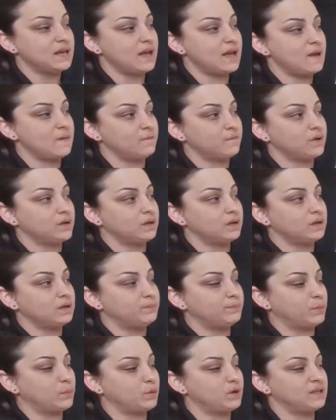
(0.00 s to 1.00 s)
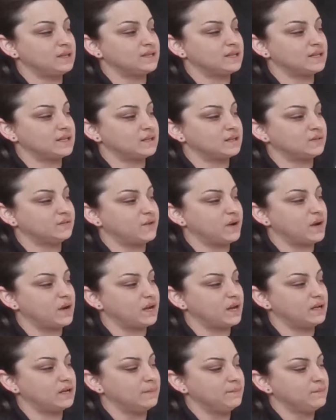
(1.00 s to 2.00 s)
Every good boy does
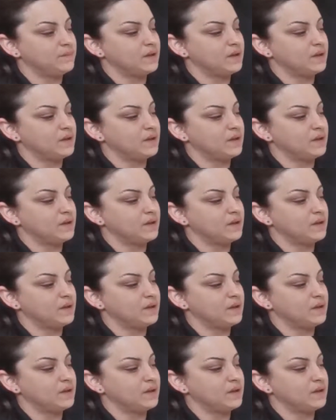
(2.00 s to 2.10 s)
fine.